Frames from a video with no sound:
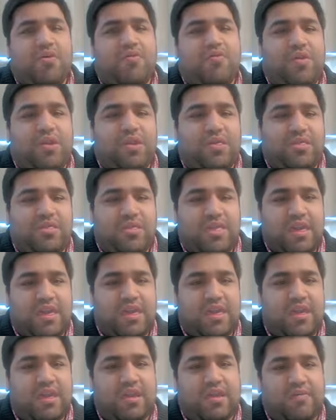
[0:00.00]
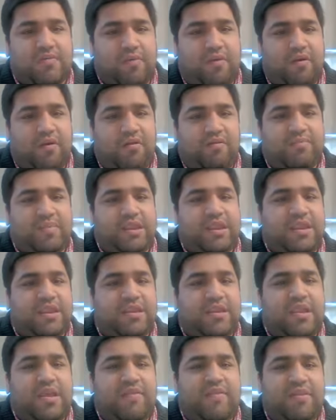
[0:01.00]
risk taking involved, but
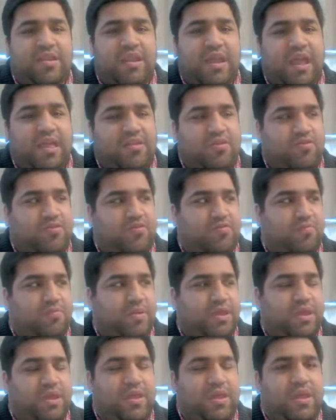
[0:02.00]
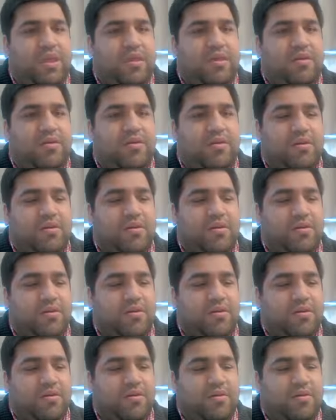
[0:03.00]
it never has to be
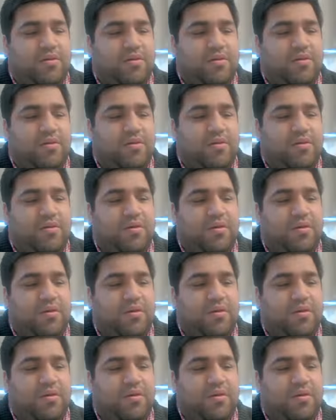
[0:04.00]
uh,